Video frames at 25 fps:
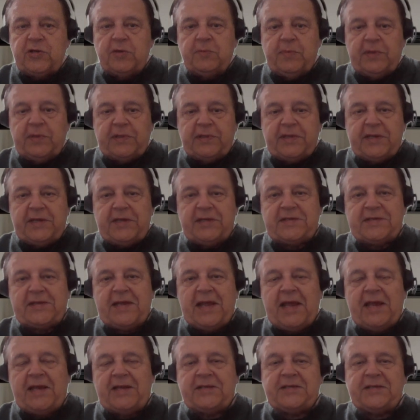but these
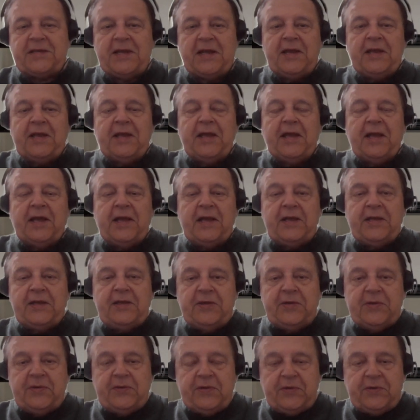days uh,
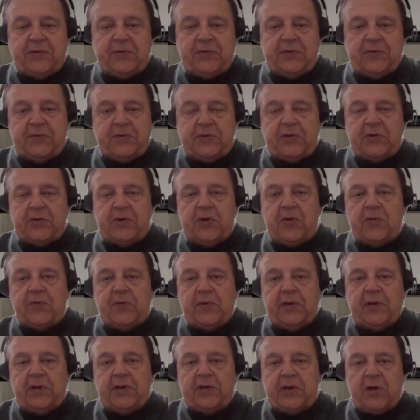you you you don't
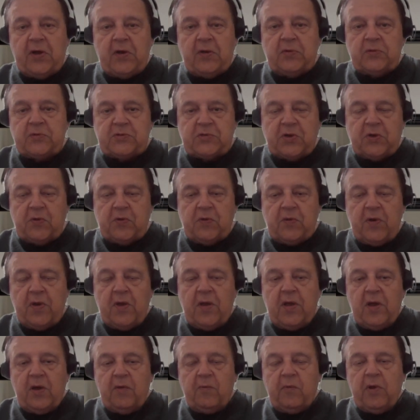really know. So
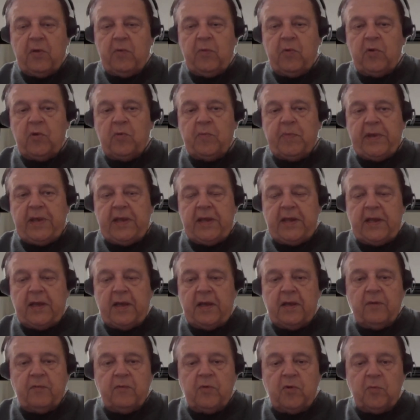we will be
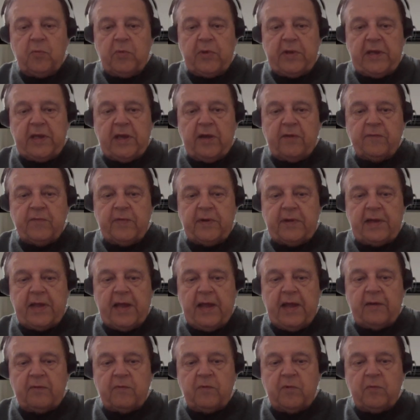uh, we'll be covering
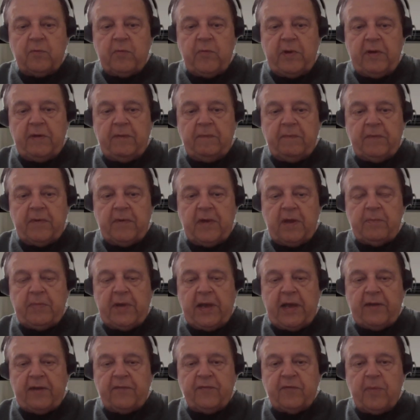that when we come
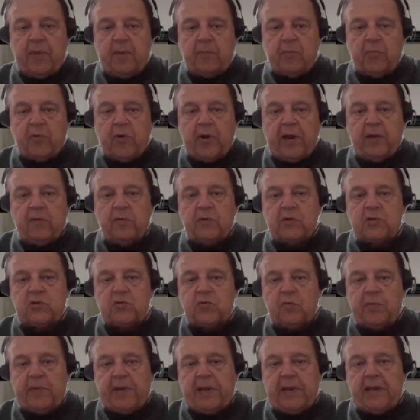back from the break, which
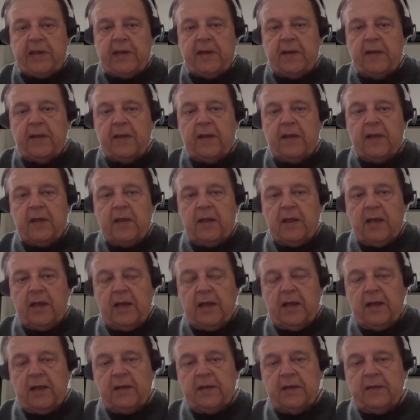will be
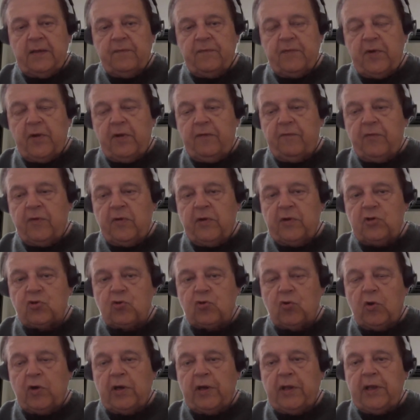uh, very, very
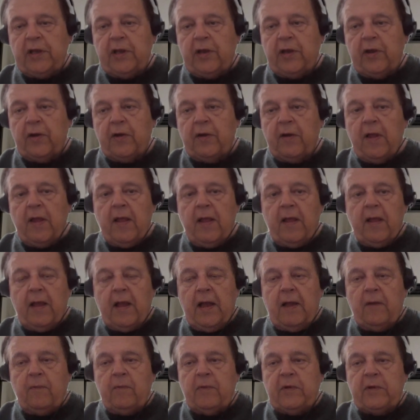shortly here.
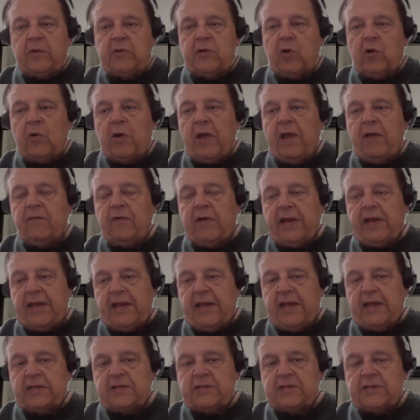Uh, we don't have any
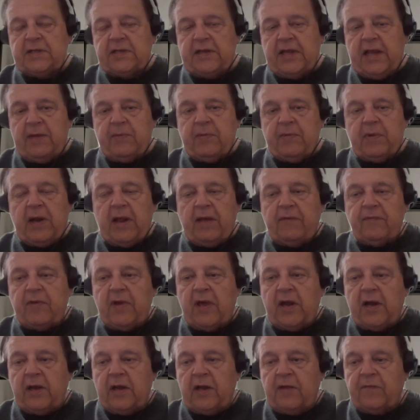guests today, but I've
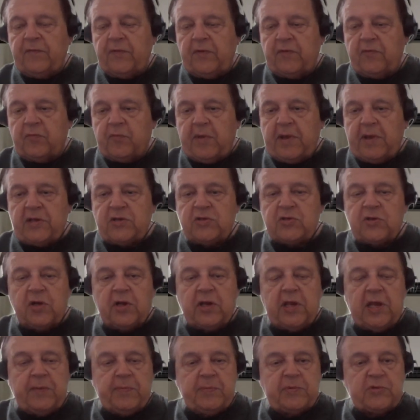got enough information
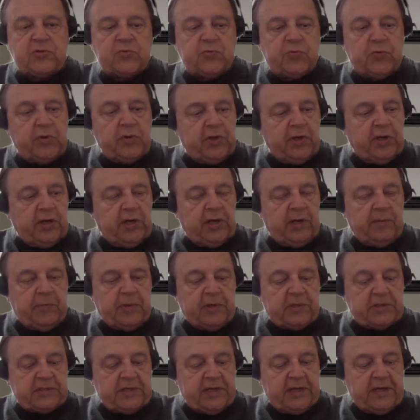to keep us really
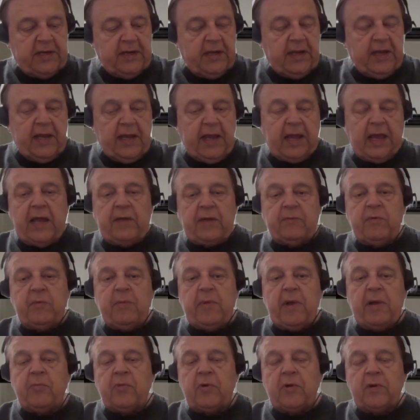busy. And
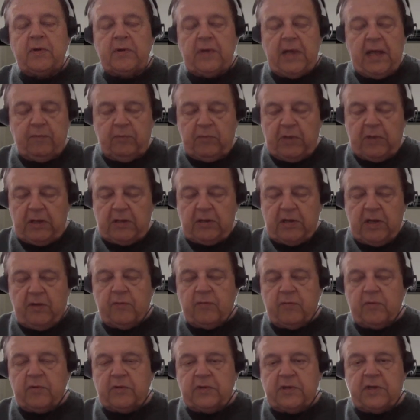remember, uh,
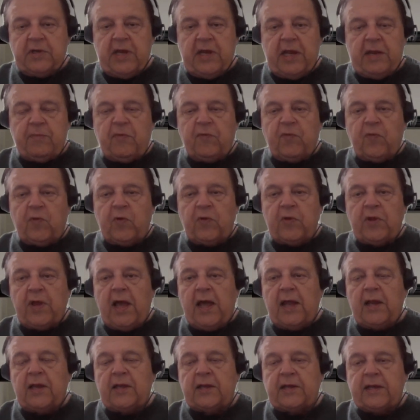the day before the
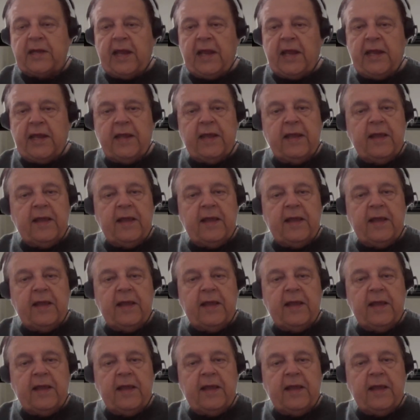holiday,